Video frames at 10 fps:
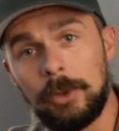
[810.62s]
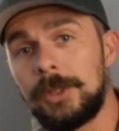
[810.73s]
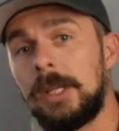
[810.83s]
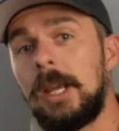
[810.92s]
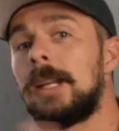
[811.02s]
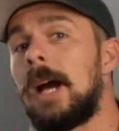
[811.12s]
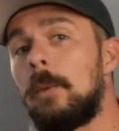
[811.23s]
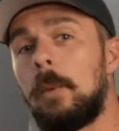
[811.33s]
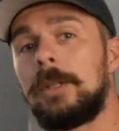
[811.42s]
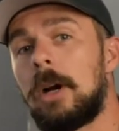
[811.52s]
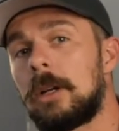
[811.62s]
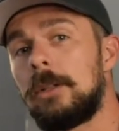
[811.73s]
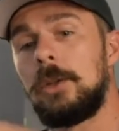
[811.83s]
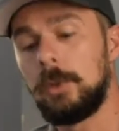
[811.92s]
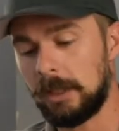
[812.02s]
Woolsey, and I will be
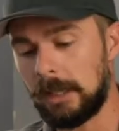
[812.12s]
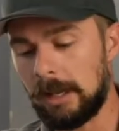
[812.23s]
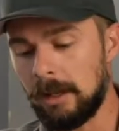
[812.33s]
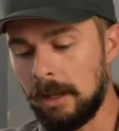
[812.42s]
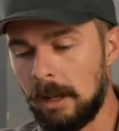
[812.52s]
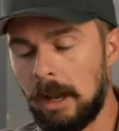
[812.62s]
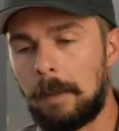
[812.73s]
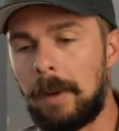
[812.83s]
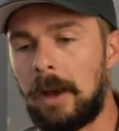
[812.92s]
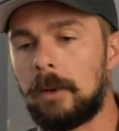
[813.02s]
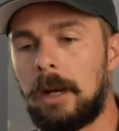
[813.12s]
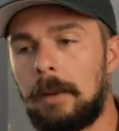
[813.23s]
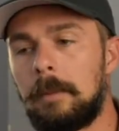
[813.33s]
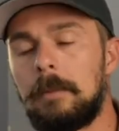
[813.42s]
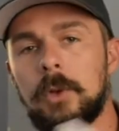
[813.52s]
talking to you today
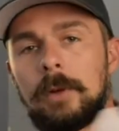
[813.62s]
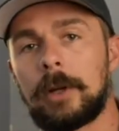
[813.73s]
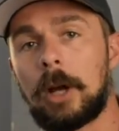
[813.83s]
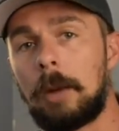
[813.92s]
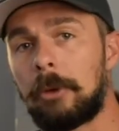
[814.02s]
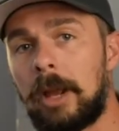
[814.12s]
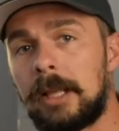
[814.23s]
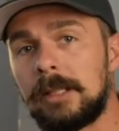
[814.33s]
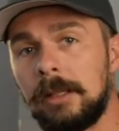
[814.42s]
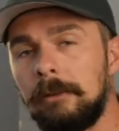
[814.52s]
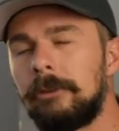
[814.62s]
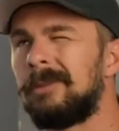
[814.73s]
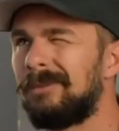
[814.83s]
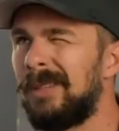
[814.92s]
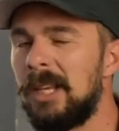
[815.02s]
about sort of a
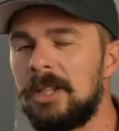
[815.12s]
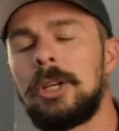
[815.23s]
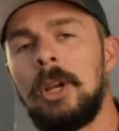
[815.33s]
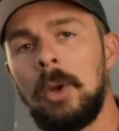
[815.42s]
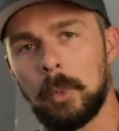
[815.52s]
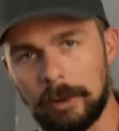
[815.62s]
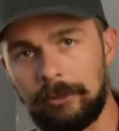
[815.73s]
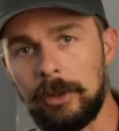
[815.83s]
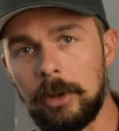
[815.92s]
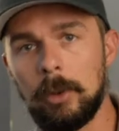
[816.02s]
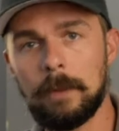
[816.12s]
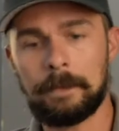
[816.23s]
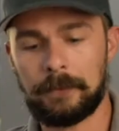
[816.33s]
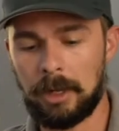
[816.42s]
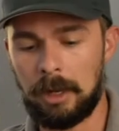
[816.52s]
comprehensive-ish review
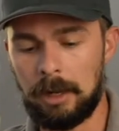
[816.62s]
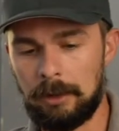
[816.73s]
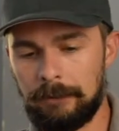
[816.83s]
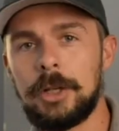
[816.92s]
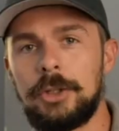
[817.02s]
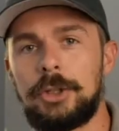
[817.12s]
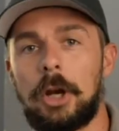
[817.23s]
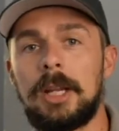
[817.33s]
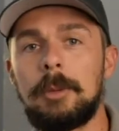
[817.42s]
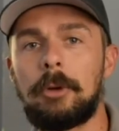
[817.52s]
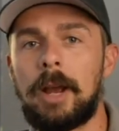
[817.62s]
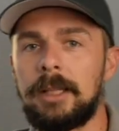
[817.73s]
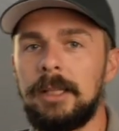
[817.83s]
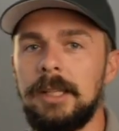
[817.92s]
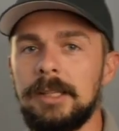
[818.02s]
of Jonny
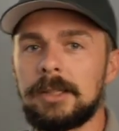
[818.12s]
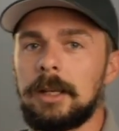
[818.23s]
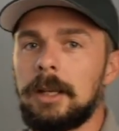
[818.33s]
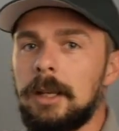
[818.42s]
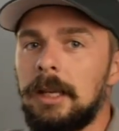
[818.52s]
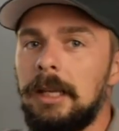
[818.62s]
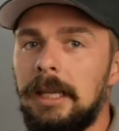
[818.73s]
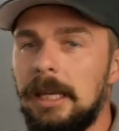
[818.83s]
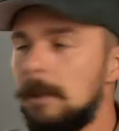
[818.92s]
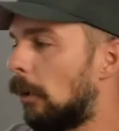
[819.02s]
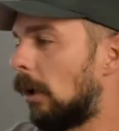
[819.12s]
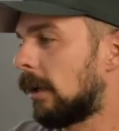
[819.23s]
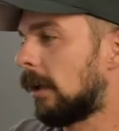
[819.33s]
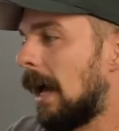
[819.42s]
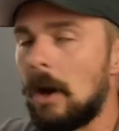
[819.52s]
Bradley's
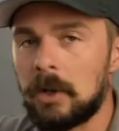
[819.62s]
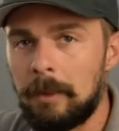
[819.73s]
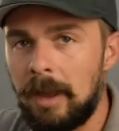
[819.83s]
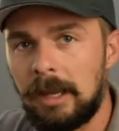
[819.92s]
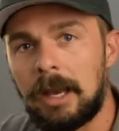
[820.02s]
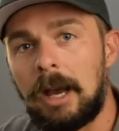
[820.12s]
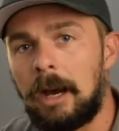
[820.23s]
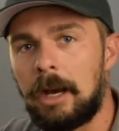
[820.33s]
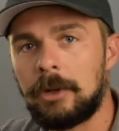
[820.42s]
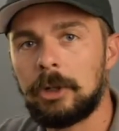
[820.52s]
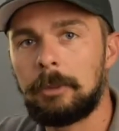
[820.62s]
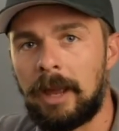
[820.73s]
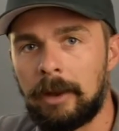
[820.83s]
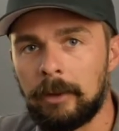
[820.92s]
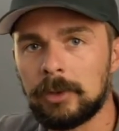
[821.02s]
ebook, How to Make
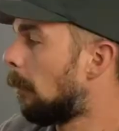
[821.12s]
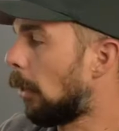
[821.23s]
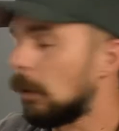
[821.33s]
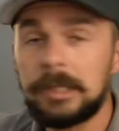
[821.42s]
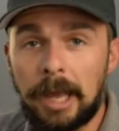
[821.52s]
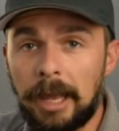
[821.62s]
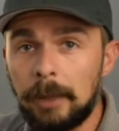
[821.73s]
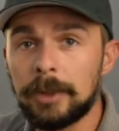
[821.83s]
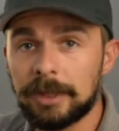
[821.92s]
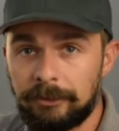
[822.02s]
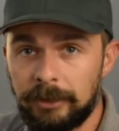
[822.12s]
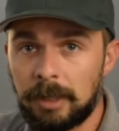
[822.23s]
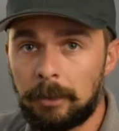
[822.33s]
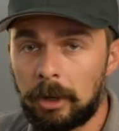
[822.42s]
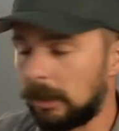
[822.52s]
£100 Per Day with
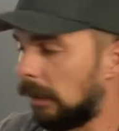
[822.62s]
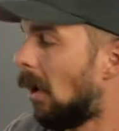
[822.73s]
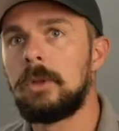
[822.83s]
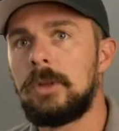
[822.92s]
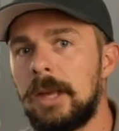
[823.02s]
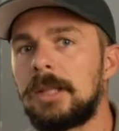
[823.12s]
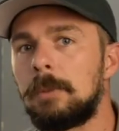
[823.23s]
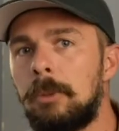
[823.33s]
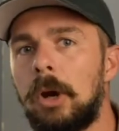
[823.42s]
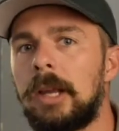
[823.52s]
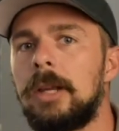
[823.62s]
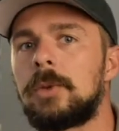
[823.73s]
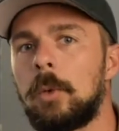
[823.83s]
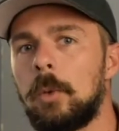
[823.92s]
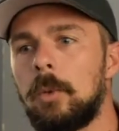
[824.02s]
Affiliate Marketing. This book is